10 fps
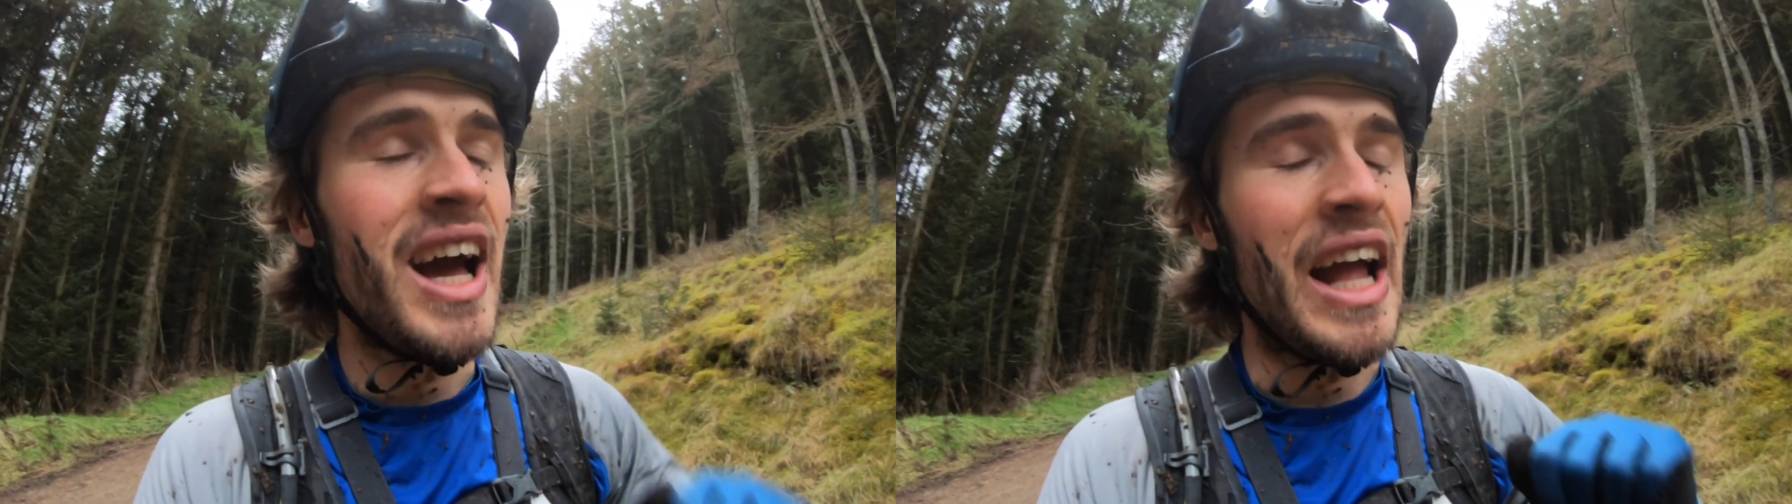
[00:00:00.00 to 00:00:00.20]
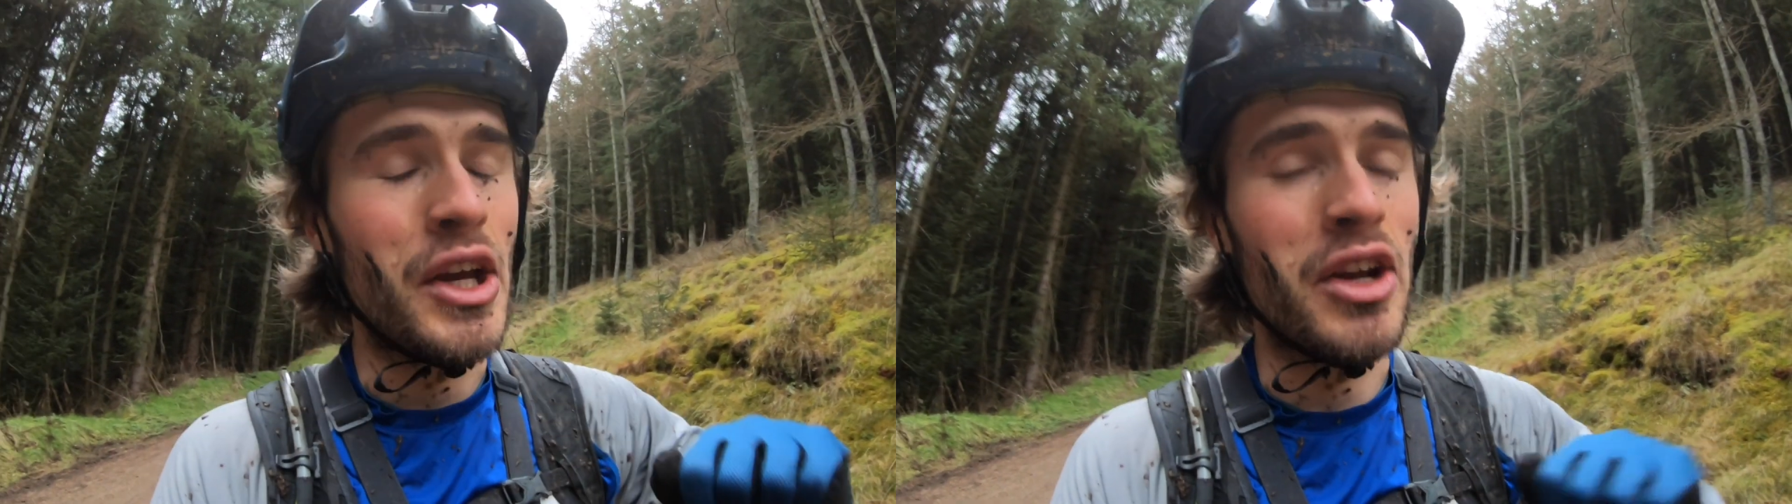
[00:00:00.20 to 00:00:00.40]

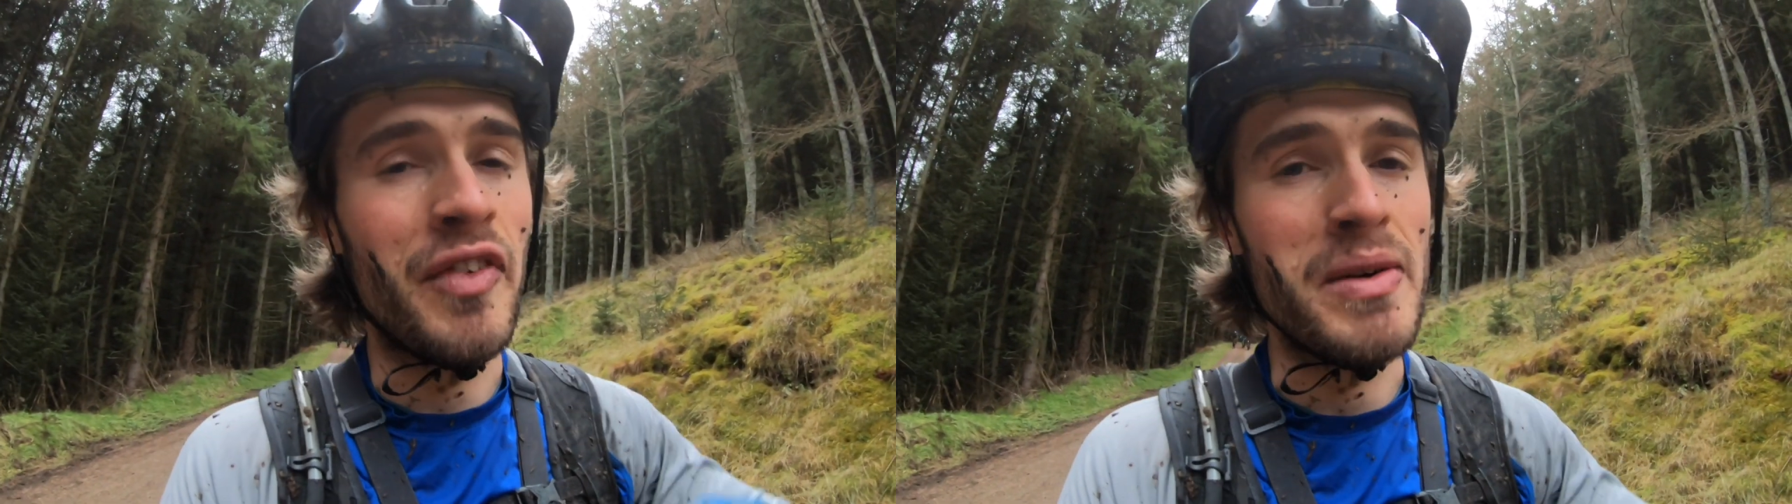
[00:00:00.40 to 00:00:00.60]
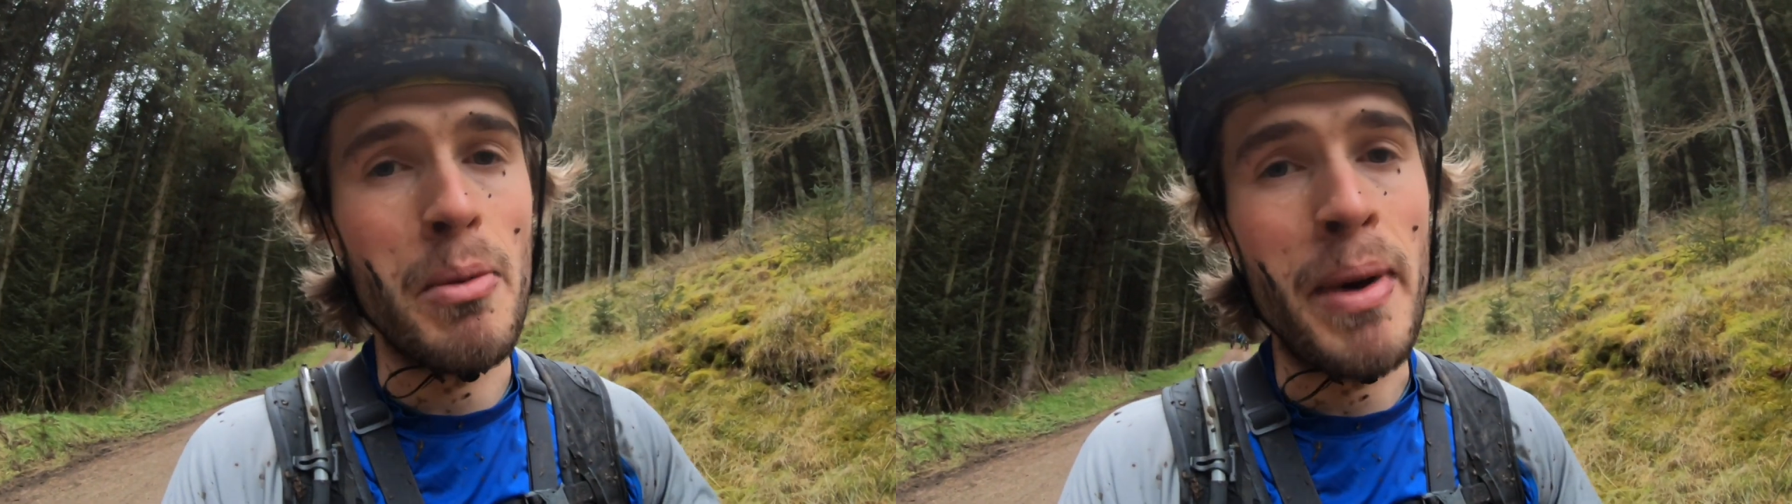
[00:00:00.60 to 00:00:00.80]
and you could
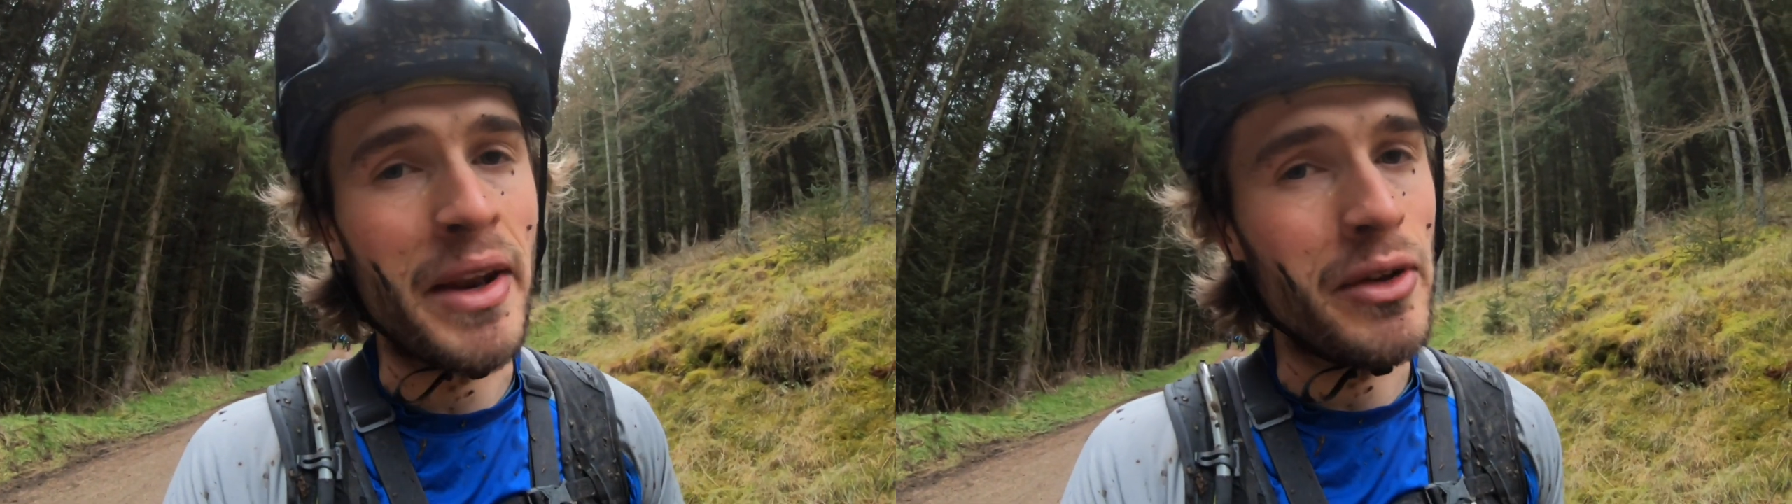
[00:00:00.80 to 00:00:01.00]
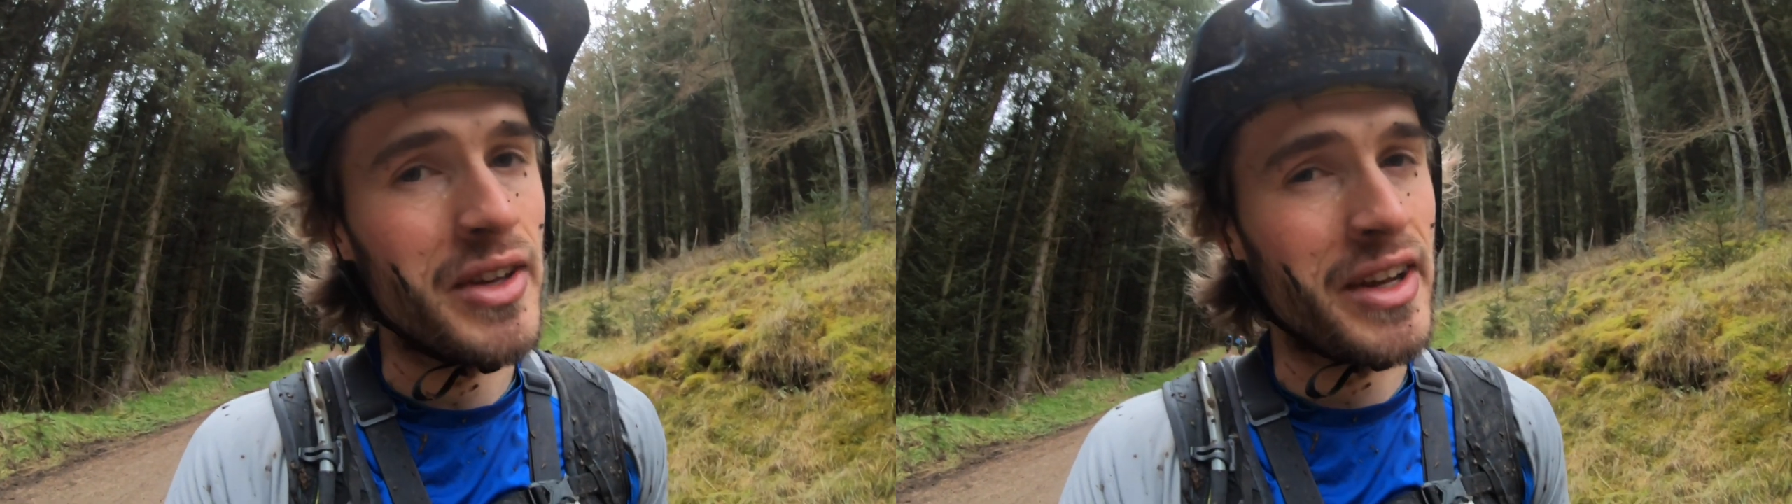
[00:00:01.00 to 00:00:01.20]
feel my
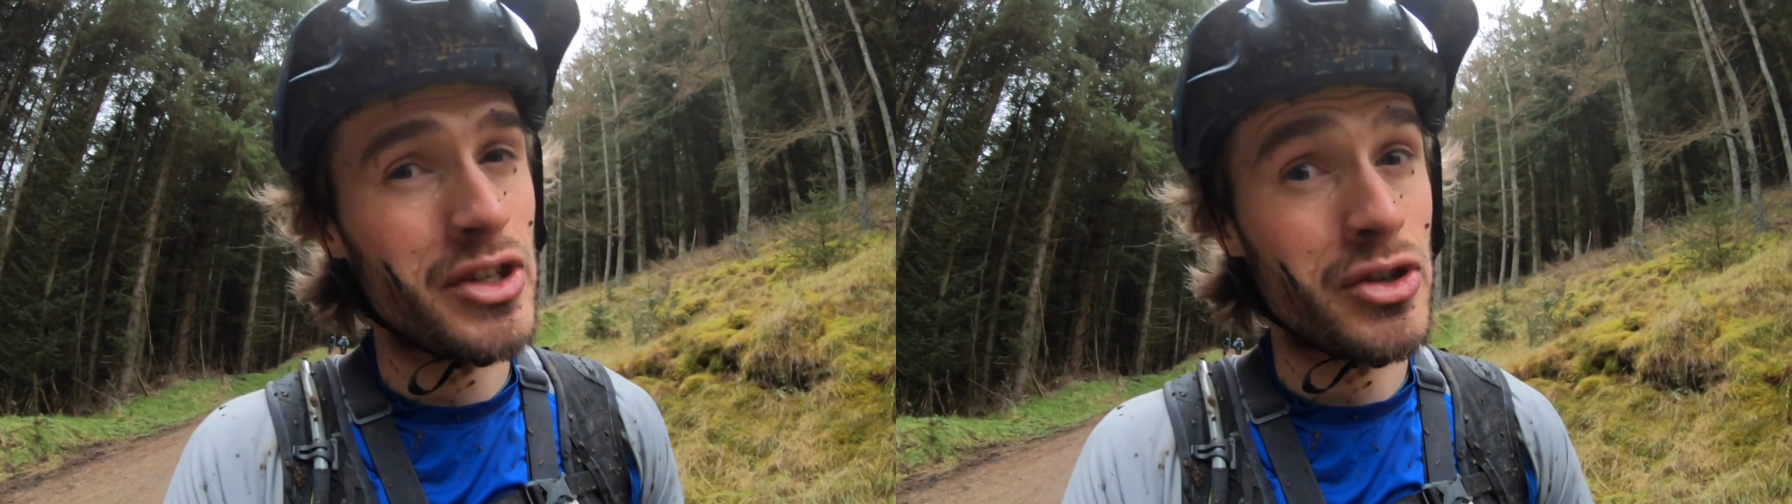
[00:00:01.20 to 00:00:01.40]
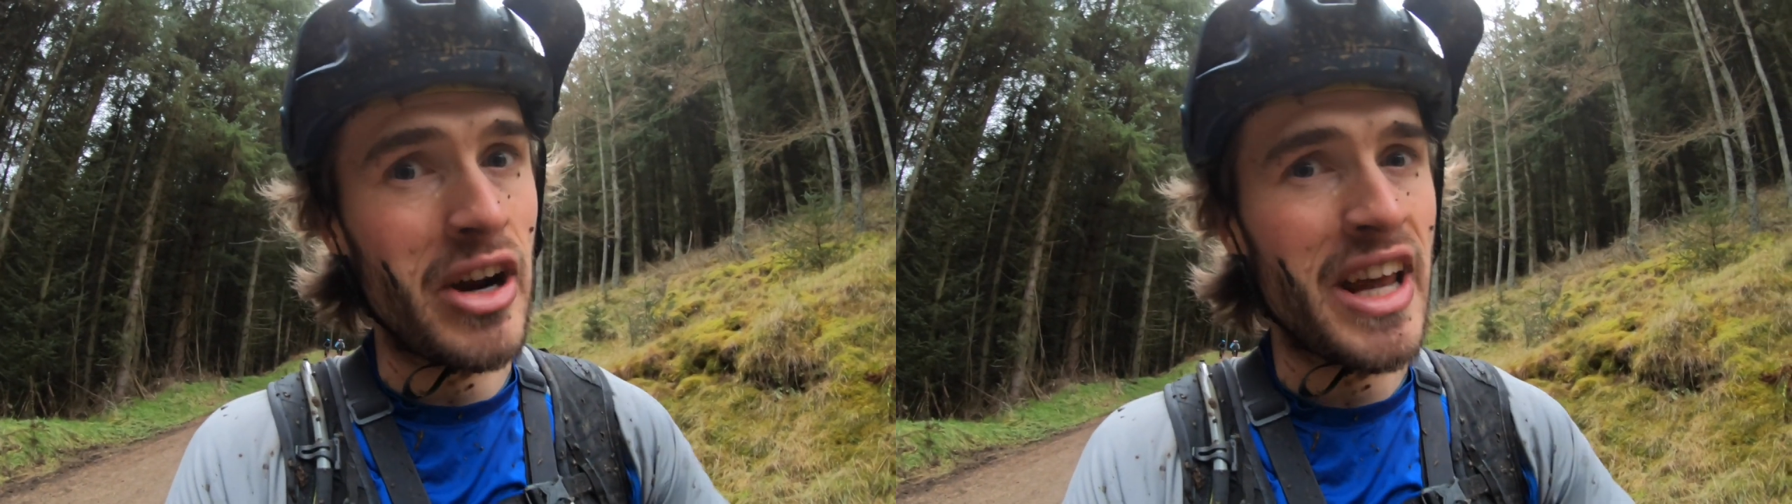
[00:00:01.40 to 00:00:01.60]
pedals like
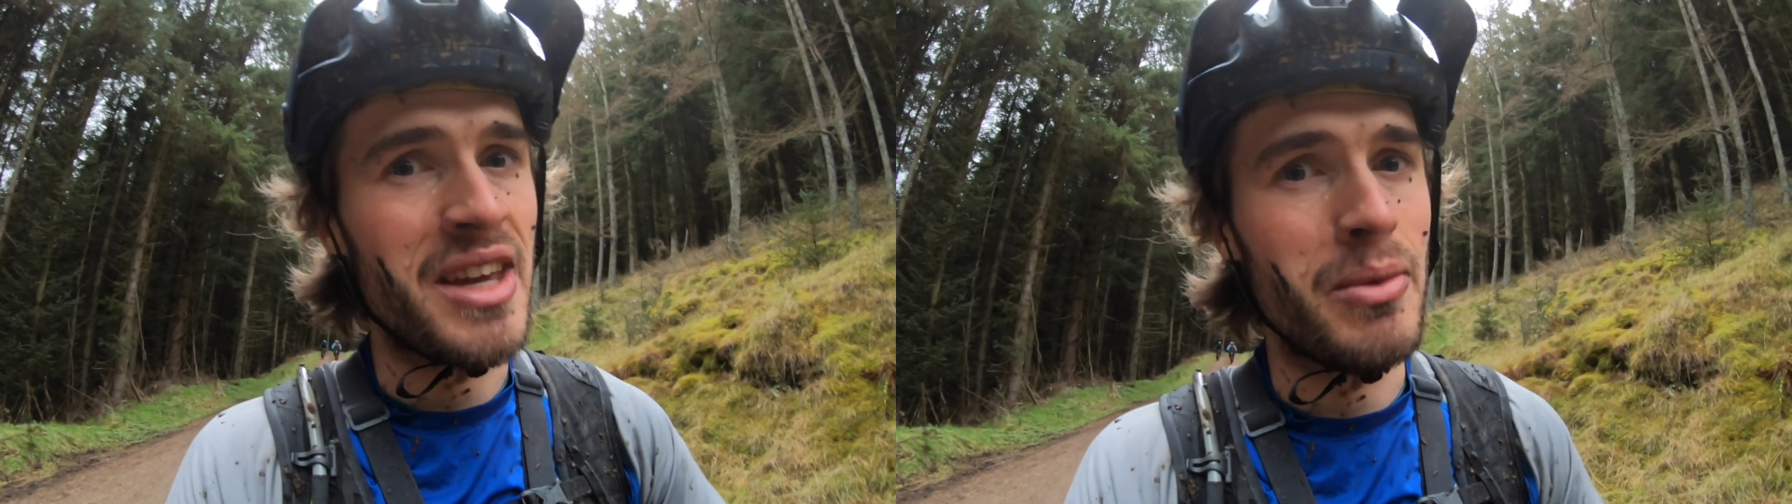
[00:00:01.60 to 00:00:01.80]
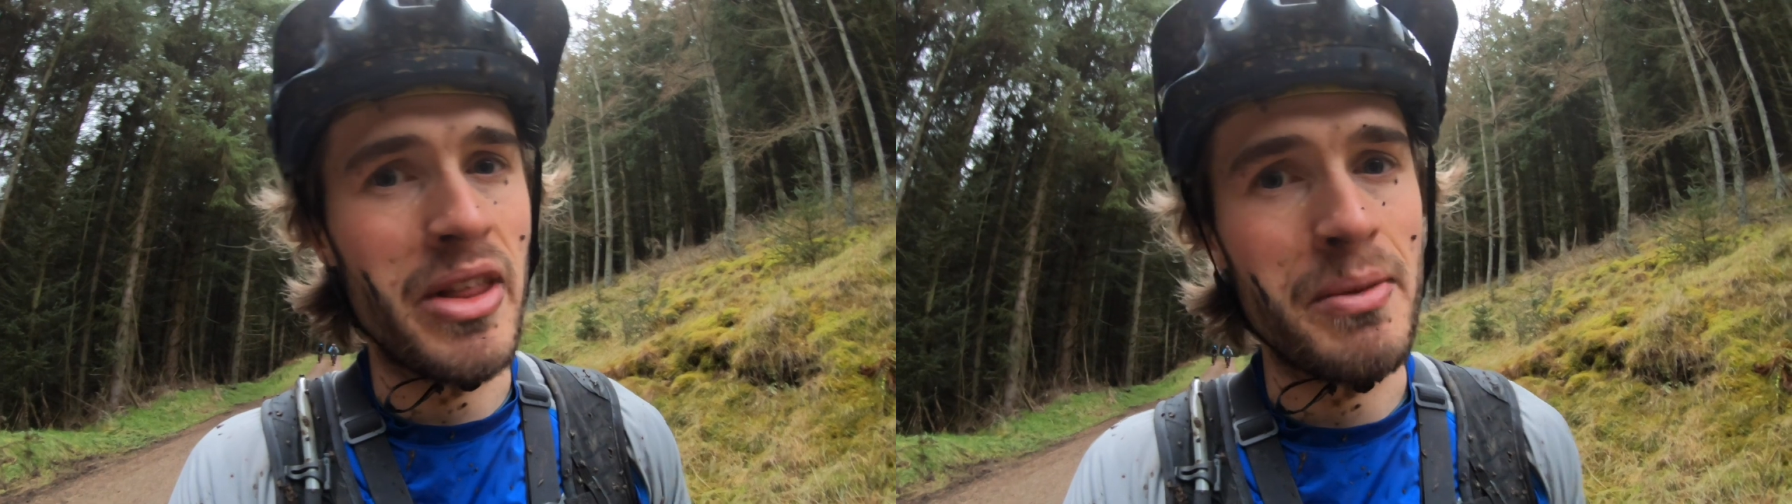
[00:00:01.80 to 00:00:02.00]
striking where they